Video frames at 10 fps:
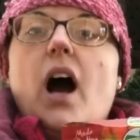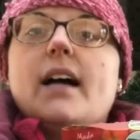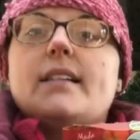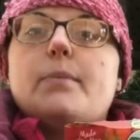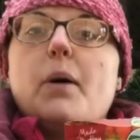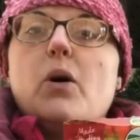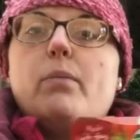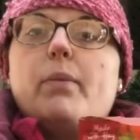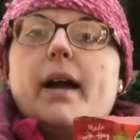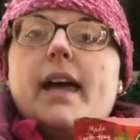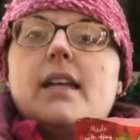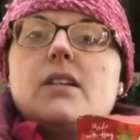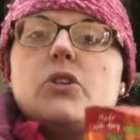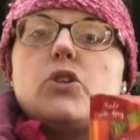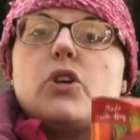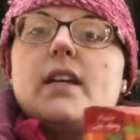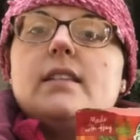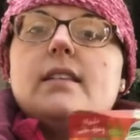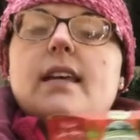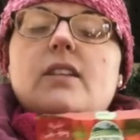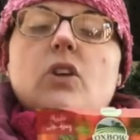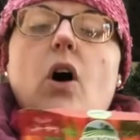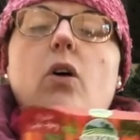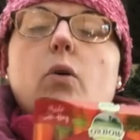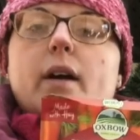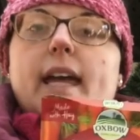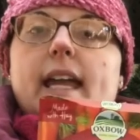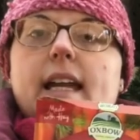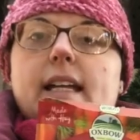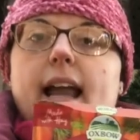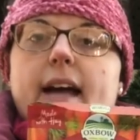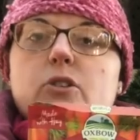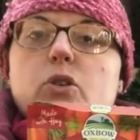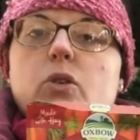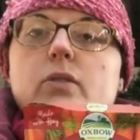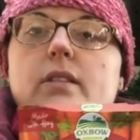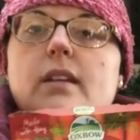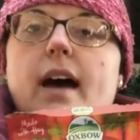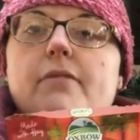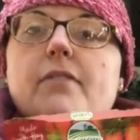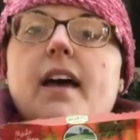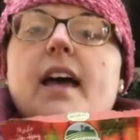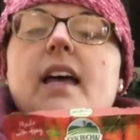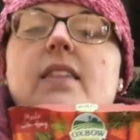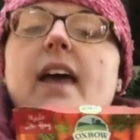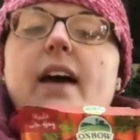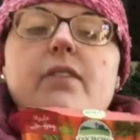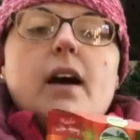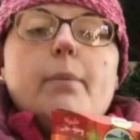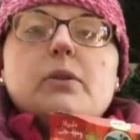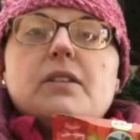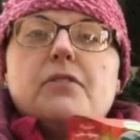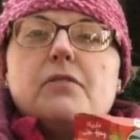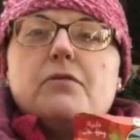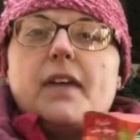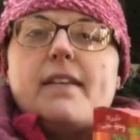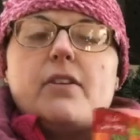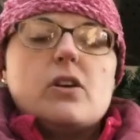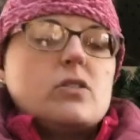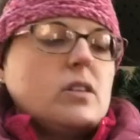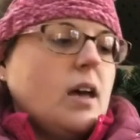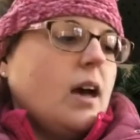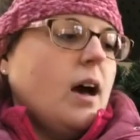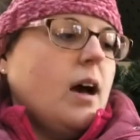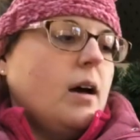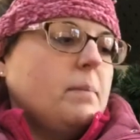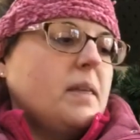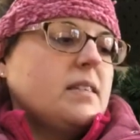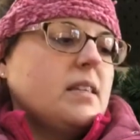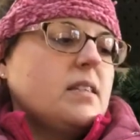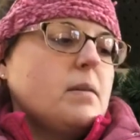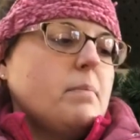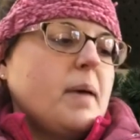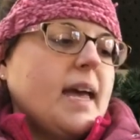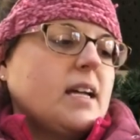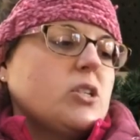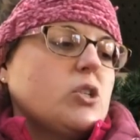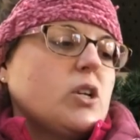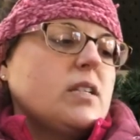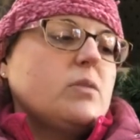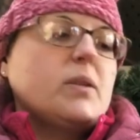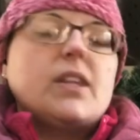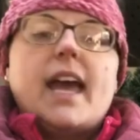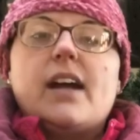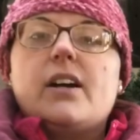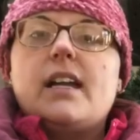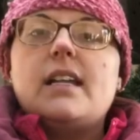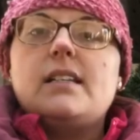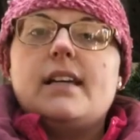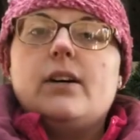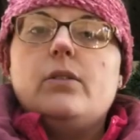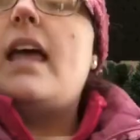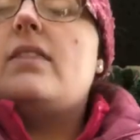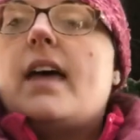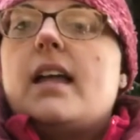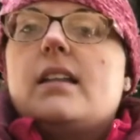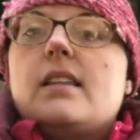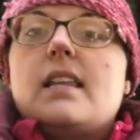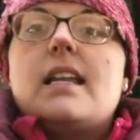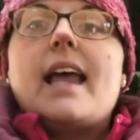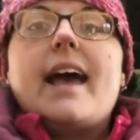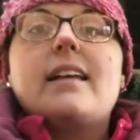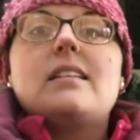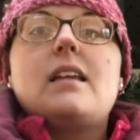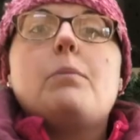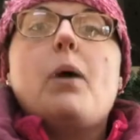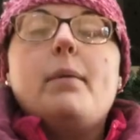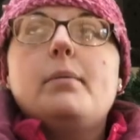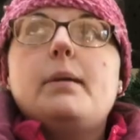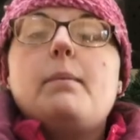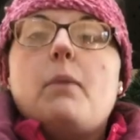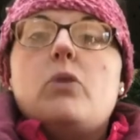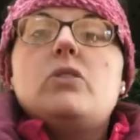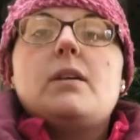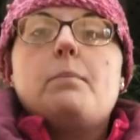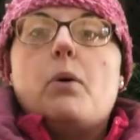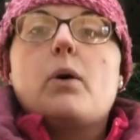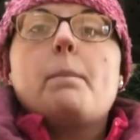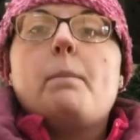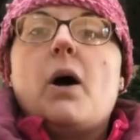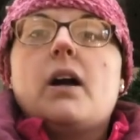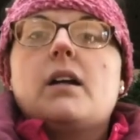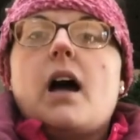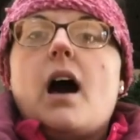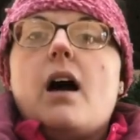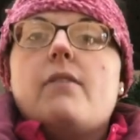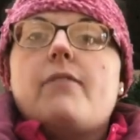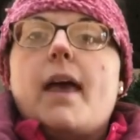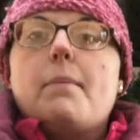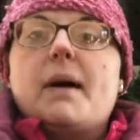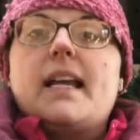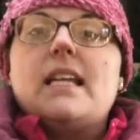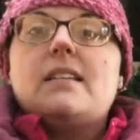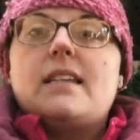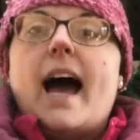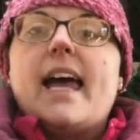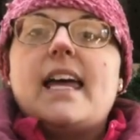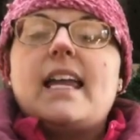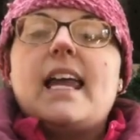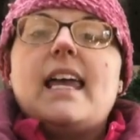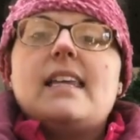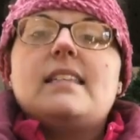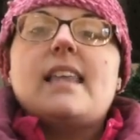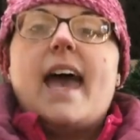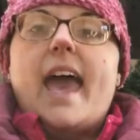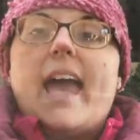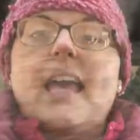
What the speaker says: Oxbow brand treats. It's all organic, natural stuff. They have a couple different flavors. This is the baked treats with carrot and dill. And then the next and probably most important part of a bunny's diet is the hay. The